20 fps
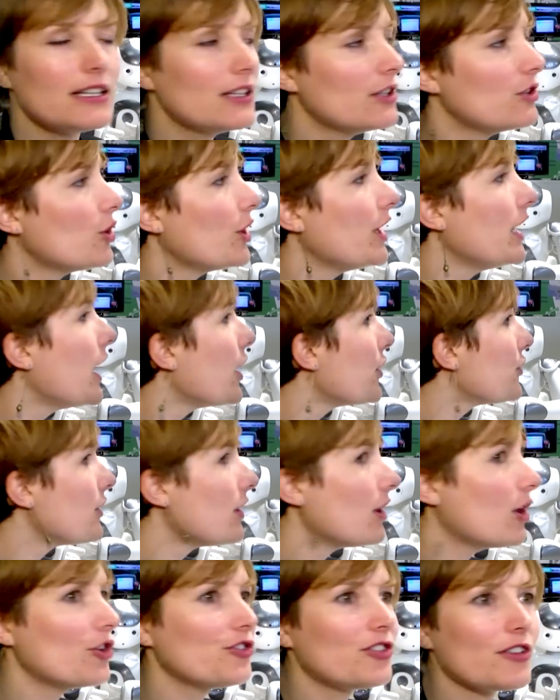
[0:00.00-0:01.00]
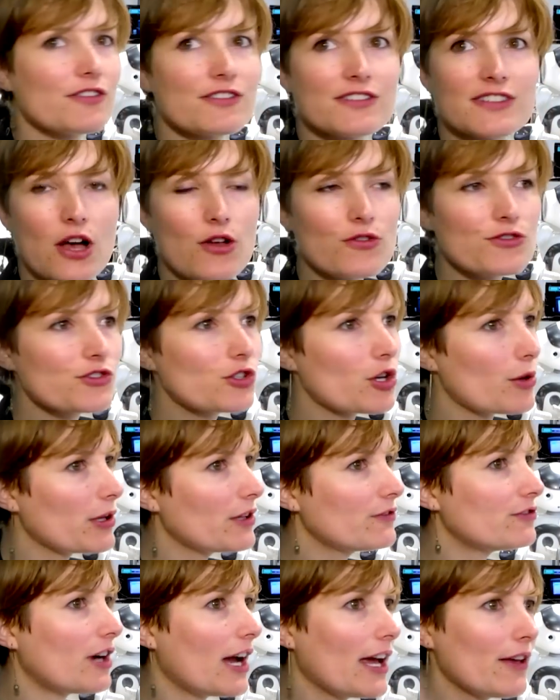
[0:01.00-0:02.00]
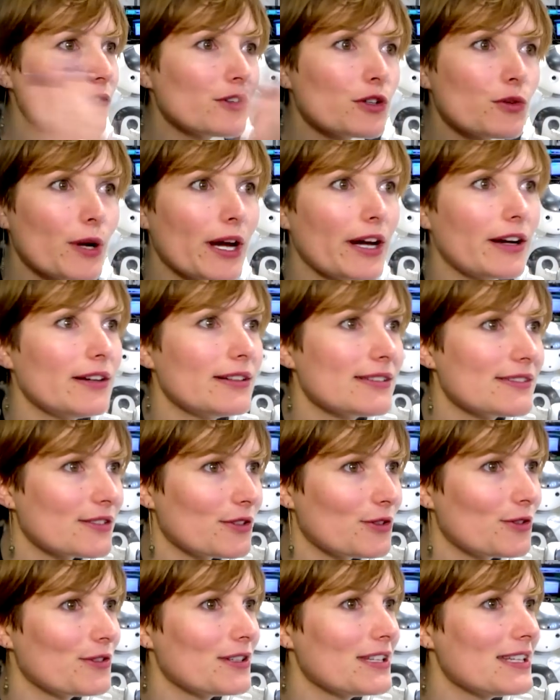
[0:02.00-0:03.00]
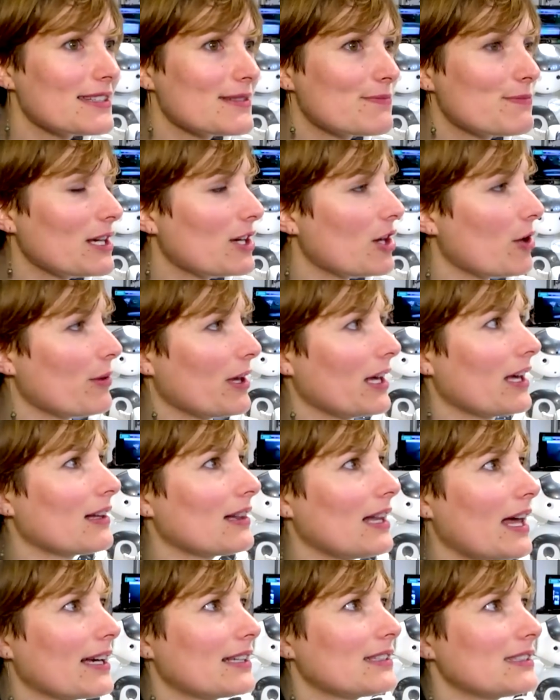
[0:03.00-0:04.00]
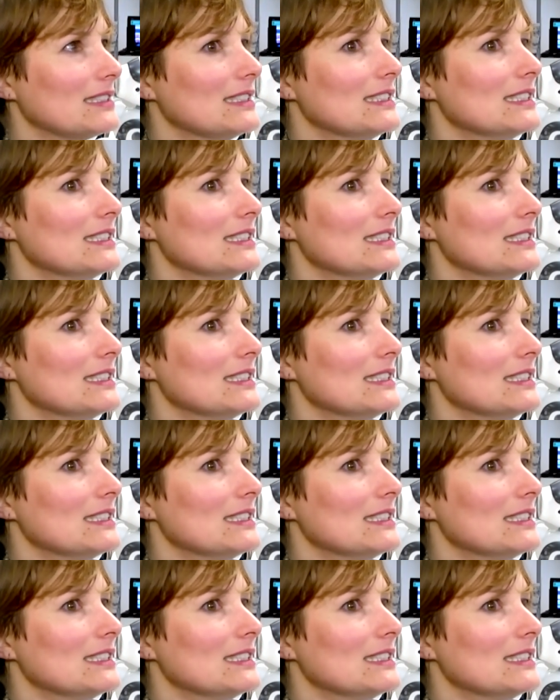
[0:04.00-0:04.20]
you know, he heard a lot of sounds coming from everywhere, so it's becoming like